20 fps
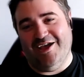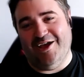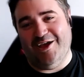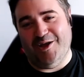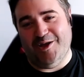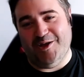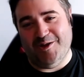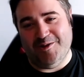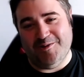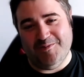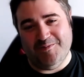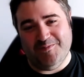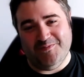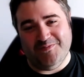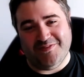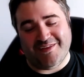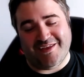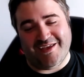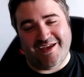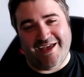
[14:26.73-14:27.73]

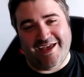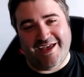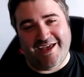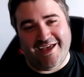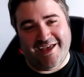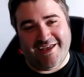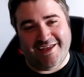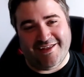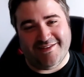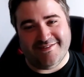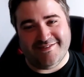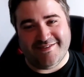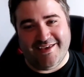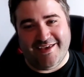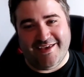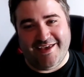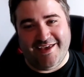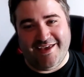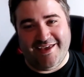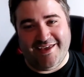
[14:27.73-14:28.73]
And
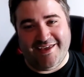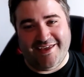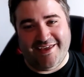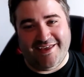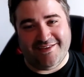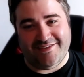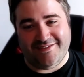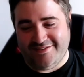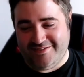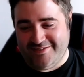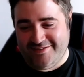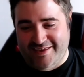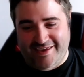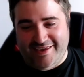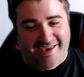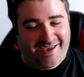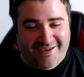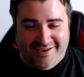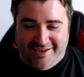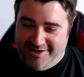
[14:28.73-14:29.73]
it's
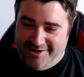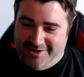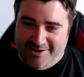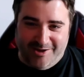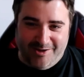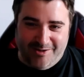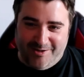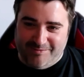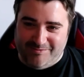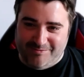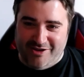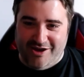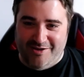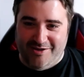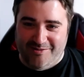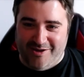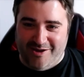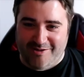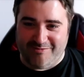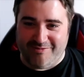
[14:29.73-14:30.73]

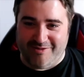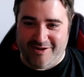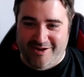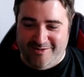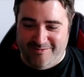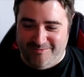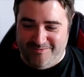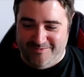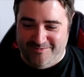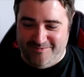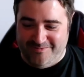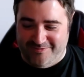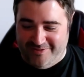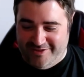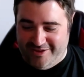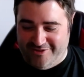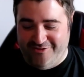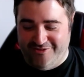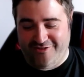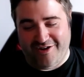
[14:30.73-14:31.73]
I'm
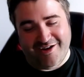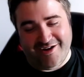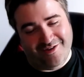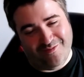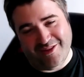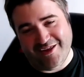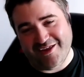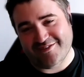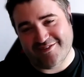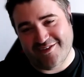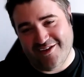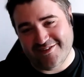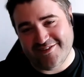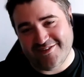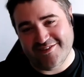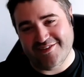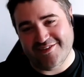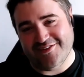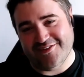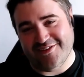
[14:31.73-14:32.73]
incredibly
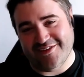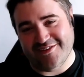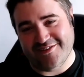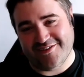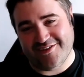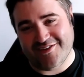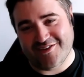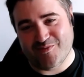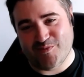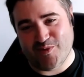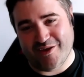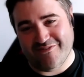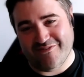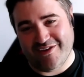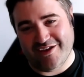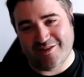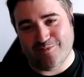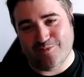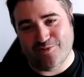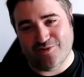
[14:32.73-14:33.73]
excited that it's going to be
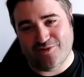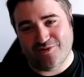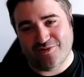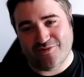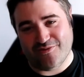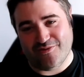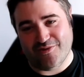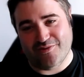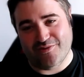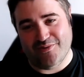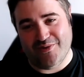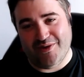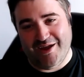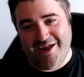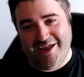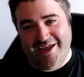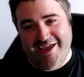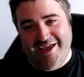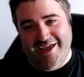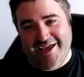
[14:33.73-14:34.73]
available through
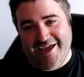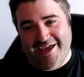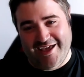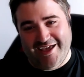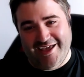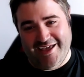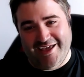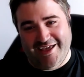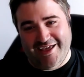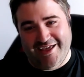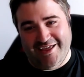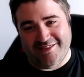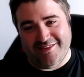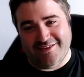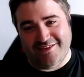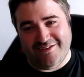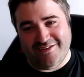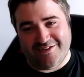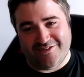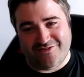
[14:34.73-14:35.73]
the
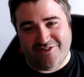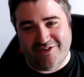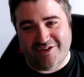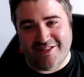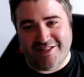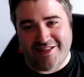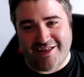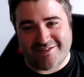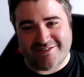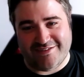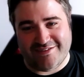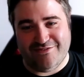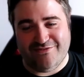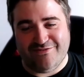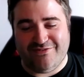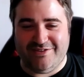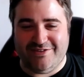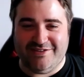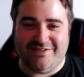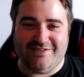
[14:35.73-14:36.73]
Six String Collective,
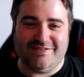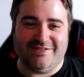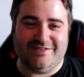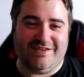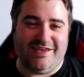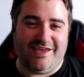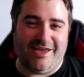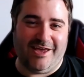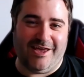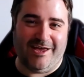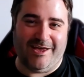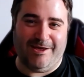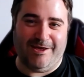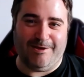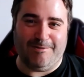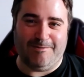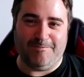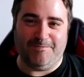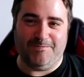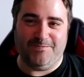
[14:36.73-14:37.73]

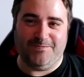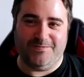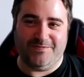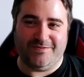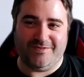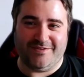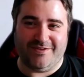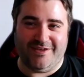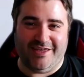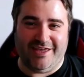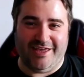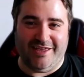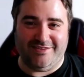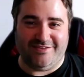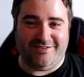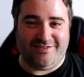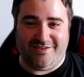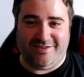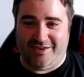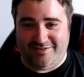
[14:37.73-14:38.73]
and
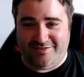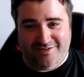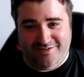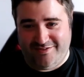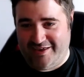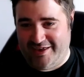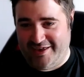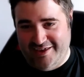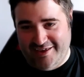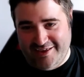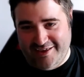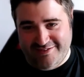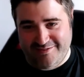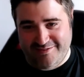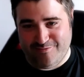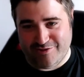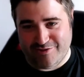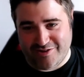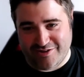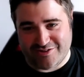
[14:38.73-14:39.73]
it's, as you say, it's in
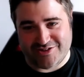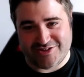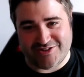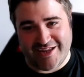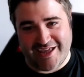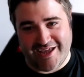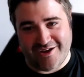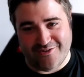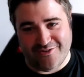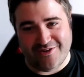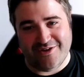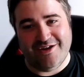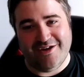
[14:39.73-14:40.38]
production now.